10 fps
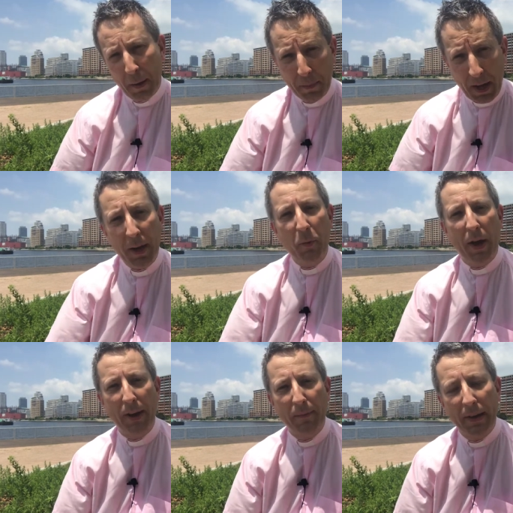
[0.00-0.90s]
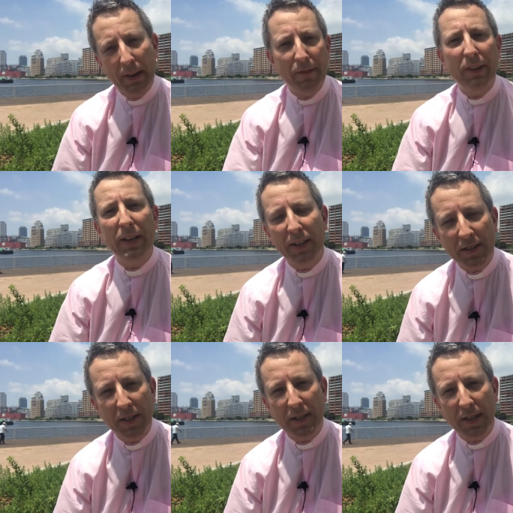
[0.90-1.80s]
But anyway, Living in a
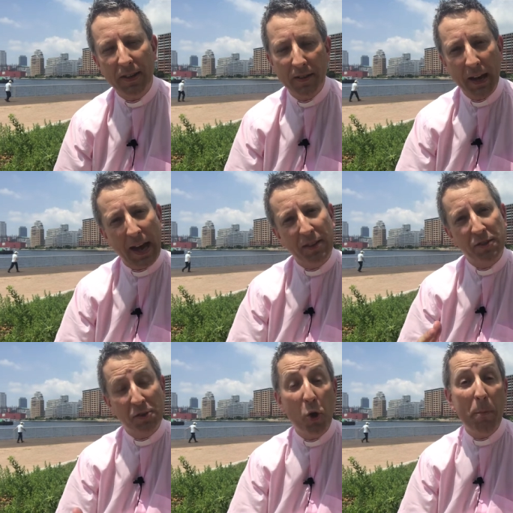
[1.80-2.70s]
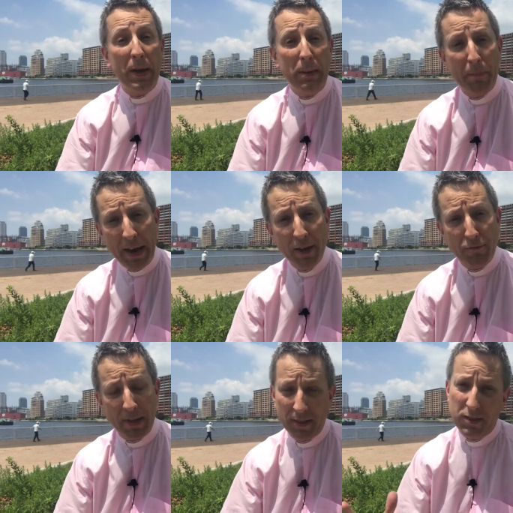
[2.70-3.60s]
city that has so many
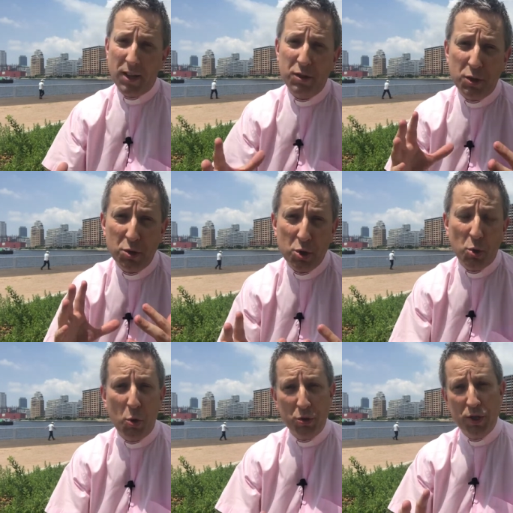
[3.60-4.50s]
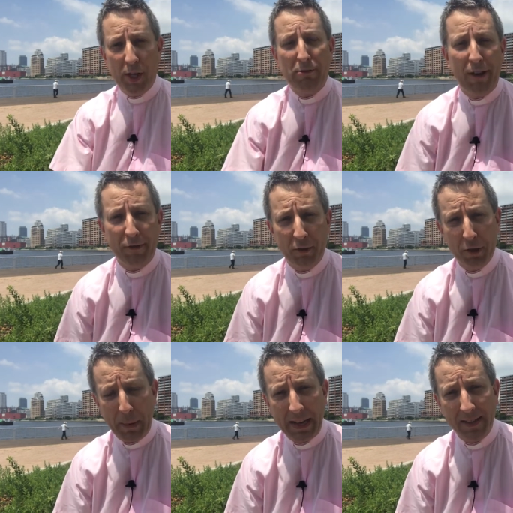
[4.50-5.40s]
bakeries in such a short geographical
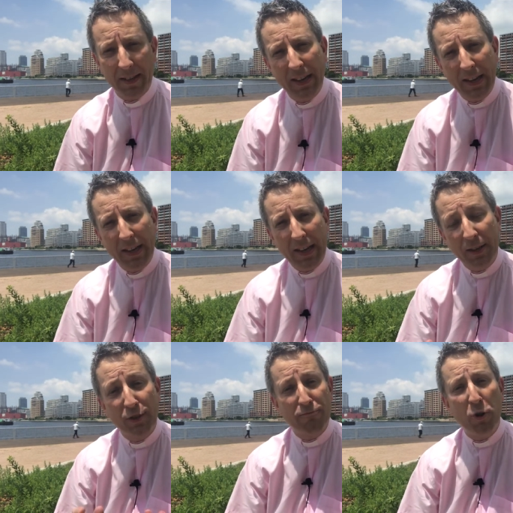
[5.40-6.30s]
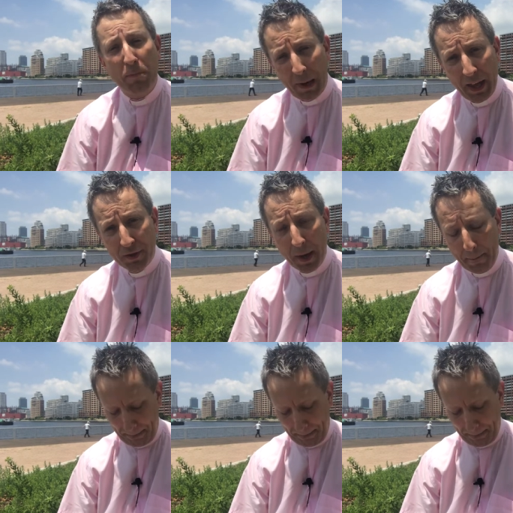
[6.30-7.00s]
space is a real pleasure.